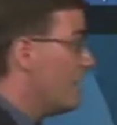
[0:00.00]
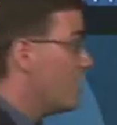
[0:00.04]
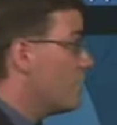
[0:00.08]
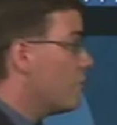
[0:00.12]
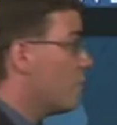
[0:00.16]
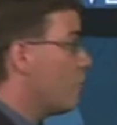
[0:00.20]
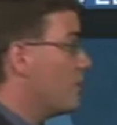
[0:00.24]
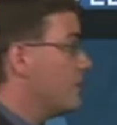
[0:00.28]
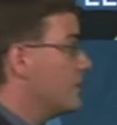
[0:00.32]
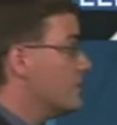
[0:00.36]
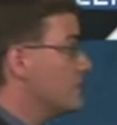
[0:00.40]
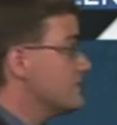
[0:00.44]

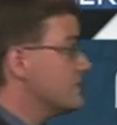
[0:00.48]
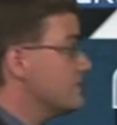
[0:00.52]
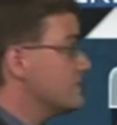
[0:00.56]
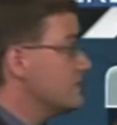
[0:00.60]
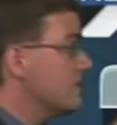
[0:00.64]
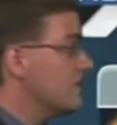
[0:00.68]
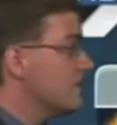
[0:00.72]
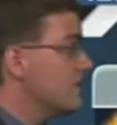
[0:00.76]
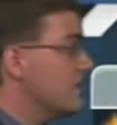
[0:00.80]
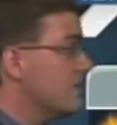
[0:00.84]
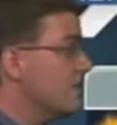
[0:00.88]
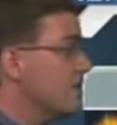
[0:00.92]
Going into
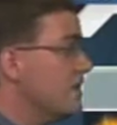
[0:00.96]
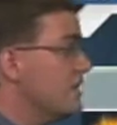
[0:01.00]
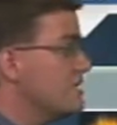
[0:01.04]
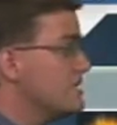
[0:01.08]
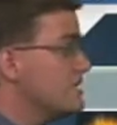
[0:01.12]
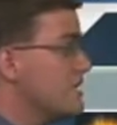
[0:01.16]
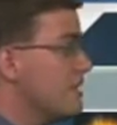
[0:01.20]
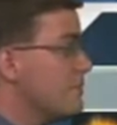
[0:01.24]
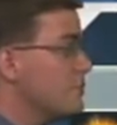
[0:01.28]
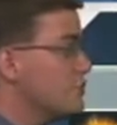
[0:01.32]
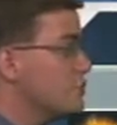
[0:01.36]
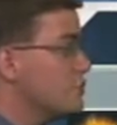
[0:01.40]
Sunday,
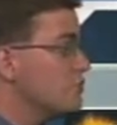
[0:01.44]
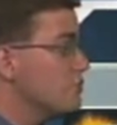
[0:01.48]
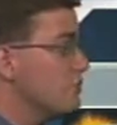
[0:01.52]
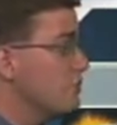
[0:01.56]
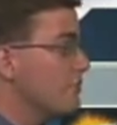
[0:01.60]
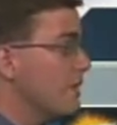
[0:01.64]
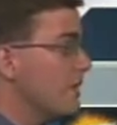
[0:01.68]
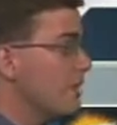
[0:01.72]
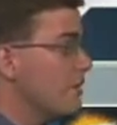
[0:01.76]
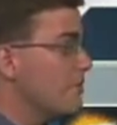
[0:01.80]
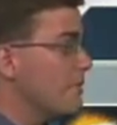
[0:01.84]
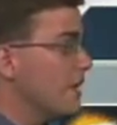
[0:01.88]
temperatures
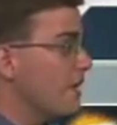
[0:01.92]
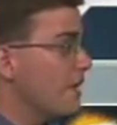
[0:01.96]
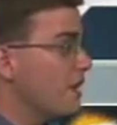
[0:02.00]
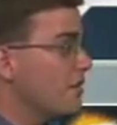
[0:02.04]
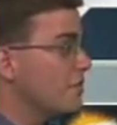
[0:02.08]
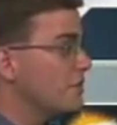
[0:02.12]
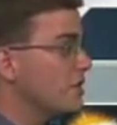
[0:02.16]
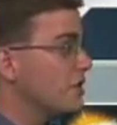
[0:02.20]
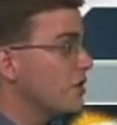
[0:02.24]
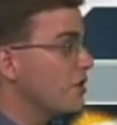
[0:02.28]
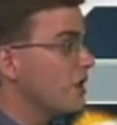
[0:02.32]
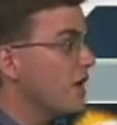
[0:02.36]
rebound back
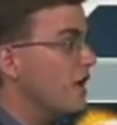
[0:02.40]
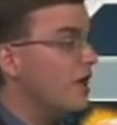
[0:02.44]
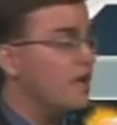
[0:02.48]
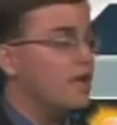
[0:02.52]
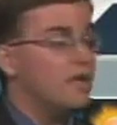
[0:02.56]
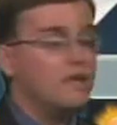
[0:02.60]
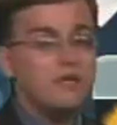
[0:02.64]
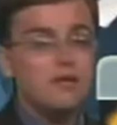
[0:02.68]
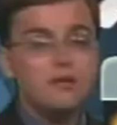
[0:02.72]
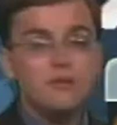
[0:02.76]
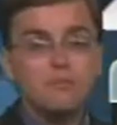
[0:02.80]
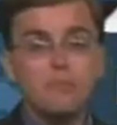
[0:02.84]
up near
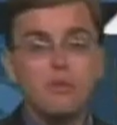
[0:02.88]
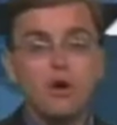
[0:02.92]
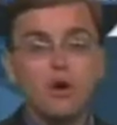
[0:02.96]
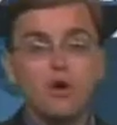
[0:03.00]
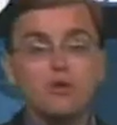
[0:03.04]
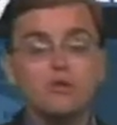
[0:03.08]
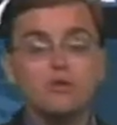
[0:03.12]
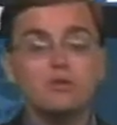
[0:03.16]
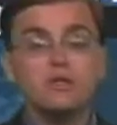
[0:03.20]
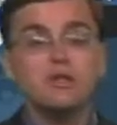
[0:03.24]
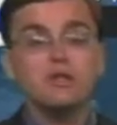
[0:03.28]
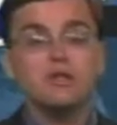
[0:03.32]
80,
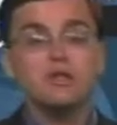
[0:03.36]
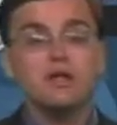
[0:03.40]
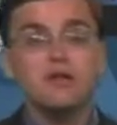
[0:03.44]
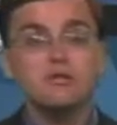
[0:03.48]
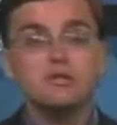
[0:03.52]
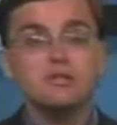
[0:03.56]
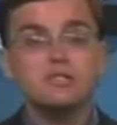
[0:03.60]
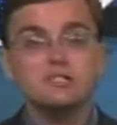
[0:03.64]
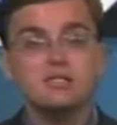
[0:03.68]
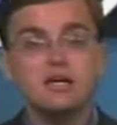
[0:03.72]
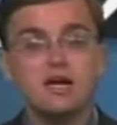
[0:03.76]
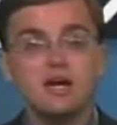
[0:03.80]
partly
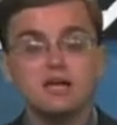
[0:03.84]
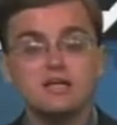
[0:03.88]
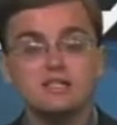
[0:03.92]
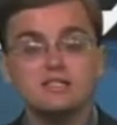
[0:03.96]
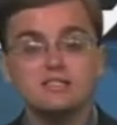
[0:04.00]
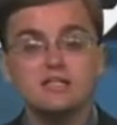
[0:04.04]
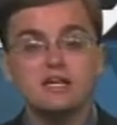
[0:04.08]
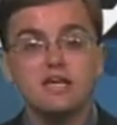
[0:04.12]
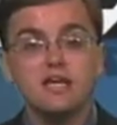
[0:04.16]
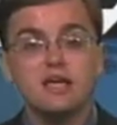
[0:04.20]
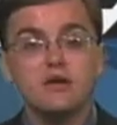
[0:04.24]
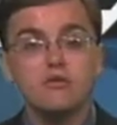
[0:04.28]
cloudy
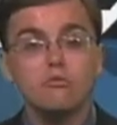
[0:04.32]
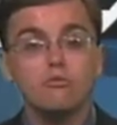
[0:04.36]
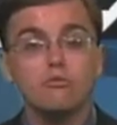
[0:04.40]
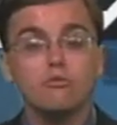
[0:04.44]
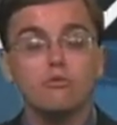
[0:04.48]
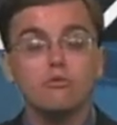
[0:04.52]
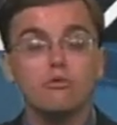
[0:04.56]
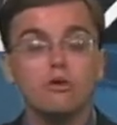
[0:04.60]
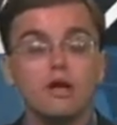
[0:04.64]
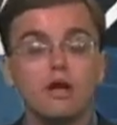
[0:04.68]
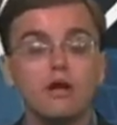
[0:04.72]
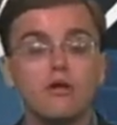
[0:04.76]
skies. Can't
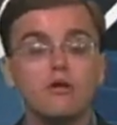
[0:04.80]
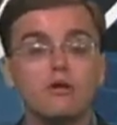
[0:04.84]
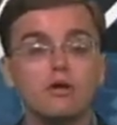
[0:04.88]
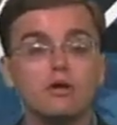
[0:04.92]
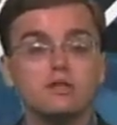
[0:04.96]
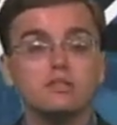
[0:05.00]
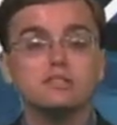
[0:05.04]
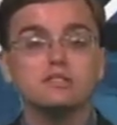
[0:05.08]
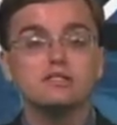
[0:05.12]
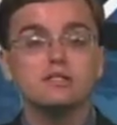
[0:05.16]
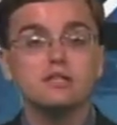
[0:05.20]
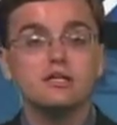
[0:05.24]
rule out
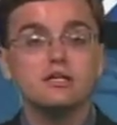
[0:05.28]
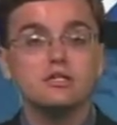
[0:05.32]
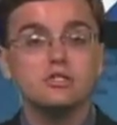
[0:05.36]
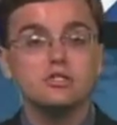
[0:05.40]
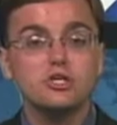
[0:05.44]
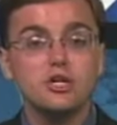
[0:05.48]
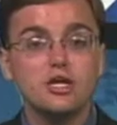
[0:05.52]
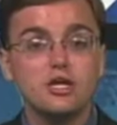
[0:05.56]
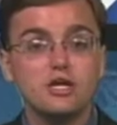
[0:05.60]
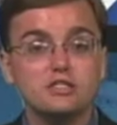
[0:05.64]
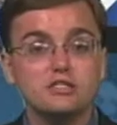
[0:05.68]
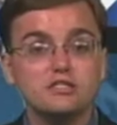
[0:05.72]
a slight
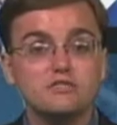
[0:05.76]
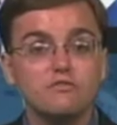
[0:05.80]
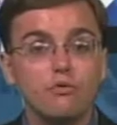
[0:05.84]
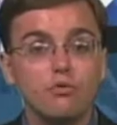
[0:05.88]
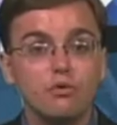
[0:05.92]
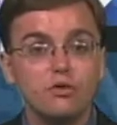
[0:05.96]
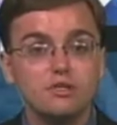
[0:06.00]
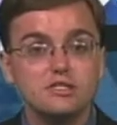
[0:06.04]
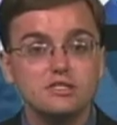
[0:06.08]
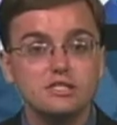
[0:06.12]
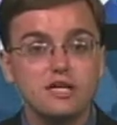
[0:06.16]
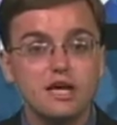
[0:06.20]
chance
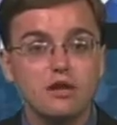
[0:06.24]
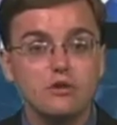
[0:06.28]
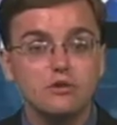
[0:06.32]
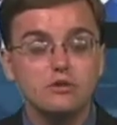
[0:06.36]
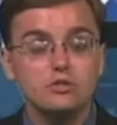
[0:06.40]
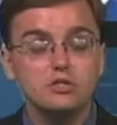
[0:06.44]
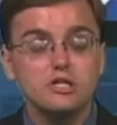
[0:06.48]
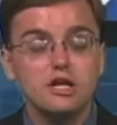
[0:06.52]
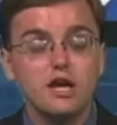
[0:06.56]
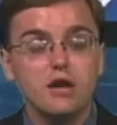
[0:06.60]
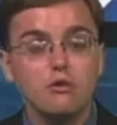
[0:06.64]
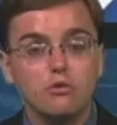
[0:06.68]
for a
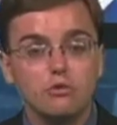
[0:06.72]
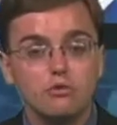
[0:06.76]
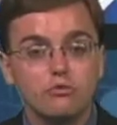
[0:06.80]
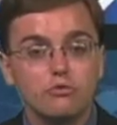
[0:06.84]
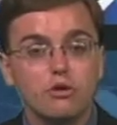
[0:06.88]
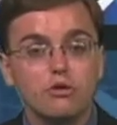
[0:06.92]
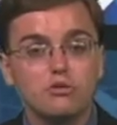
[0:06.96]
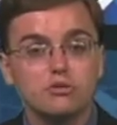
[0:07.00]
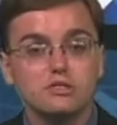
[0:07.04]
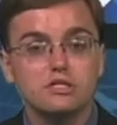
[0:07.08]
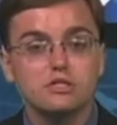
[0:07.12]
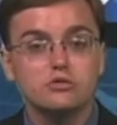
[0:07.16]
scattered shower
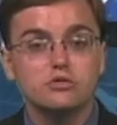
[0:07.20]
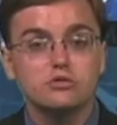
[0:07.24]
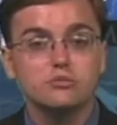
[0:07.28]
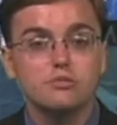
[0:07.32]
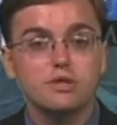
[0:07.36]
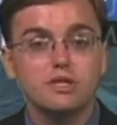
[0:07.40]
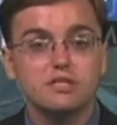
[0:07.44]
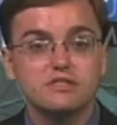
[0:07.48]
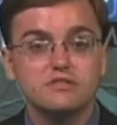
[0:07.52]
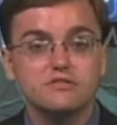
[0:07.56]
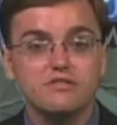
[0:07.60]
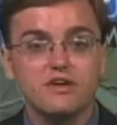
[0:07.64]
throughout central
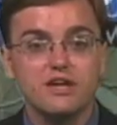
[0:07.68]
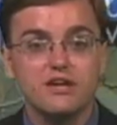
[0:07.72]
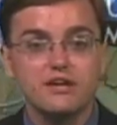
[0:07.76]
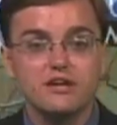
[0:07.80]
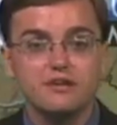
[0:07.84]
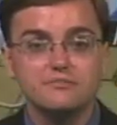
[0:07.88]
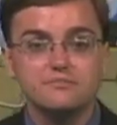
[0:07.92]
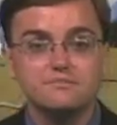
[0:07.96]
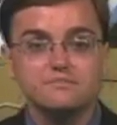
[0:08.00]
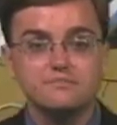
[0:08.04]
Pennsylvania.